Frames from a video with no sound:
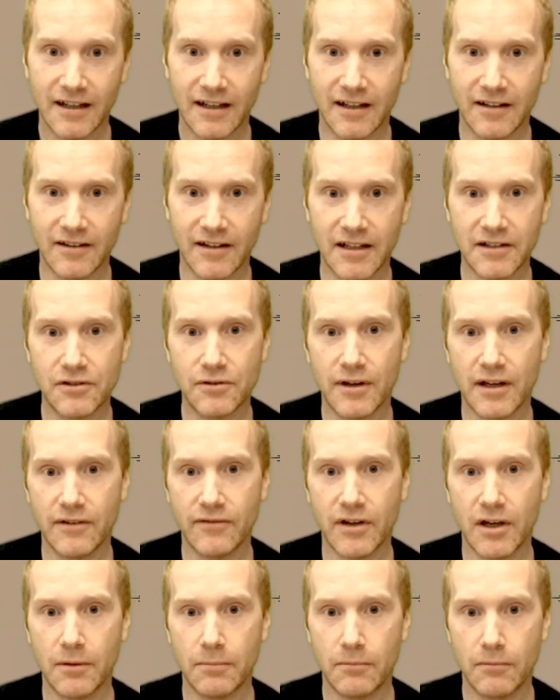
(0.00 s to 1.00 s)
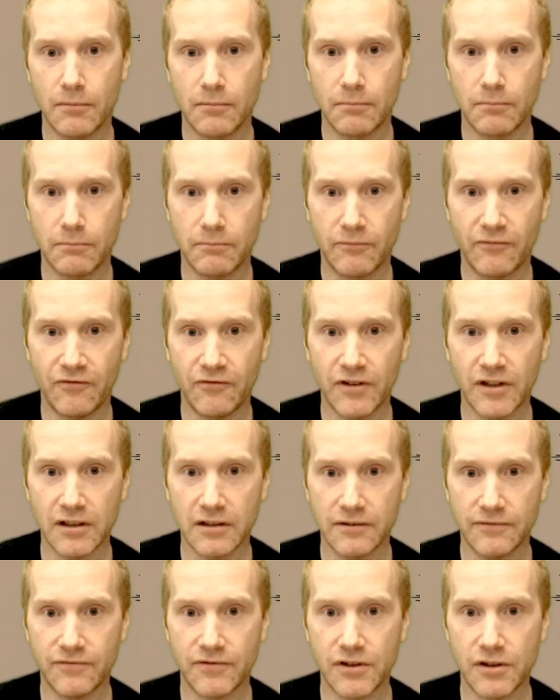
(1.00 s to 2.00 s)
and that you have a
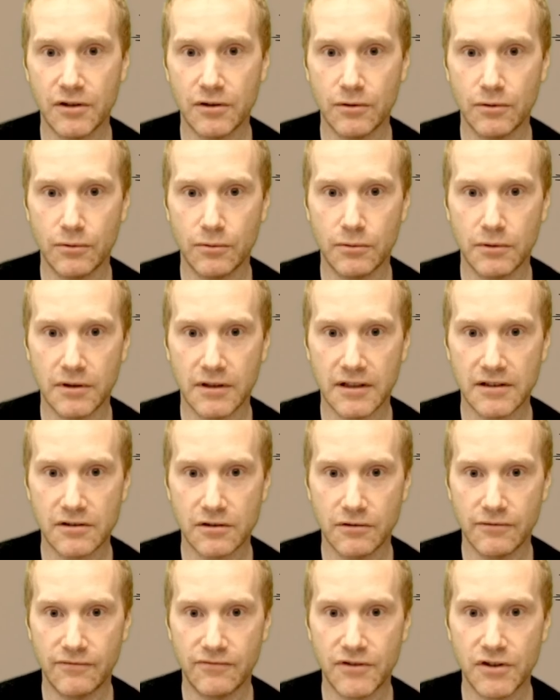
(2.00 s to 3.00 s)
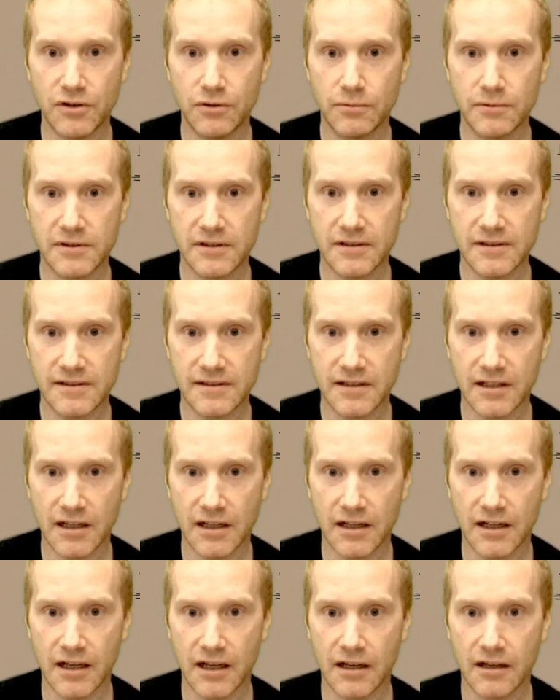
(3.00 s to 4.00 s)
field of view that sort of views this
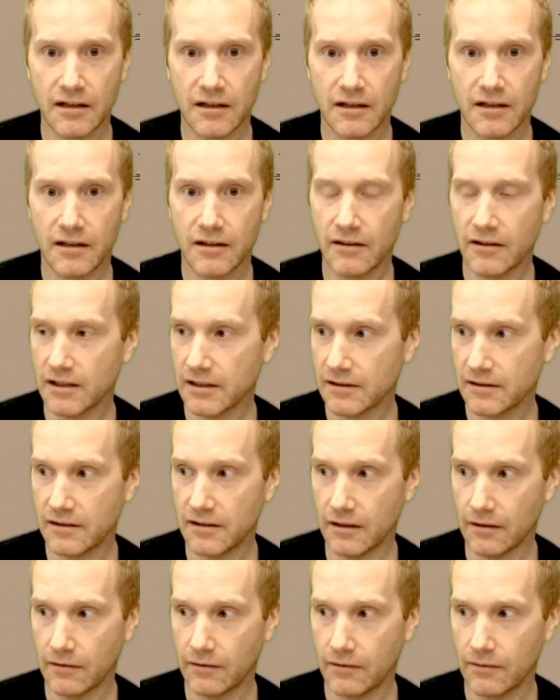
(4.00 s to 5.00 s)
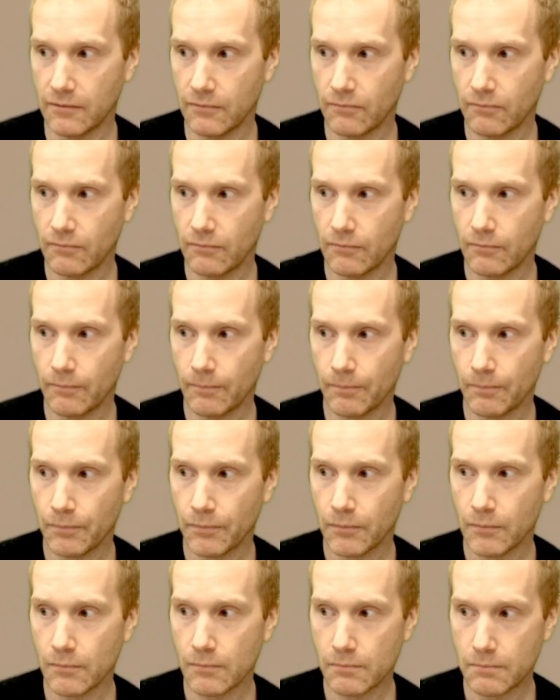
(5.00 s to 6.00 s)
data like this.
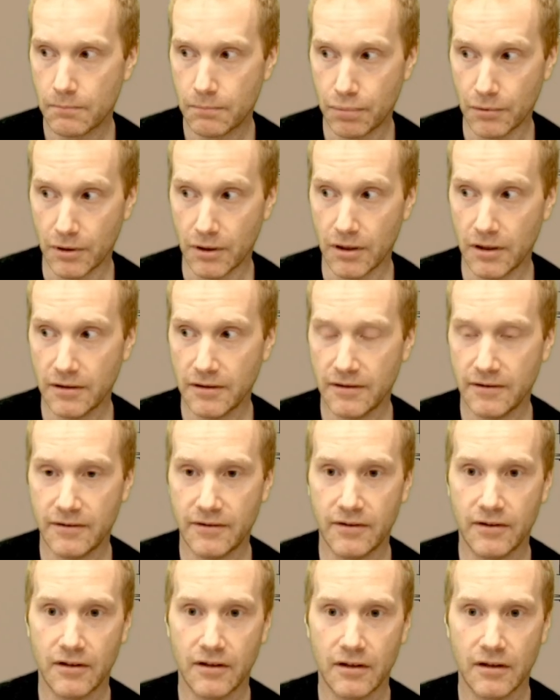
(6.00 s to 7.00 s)
But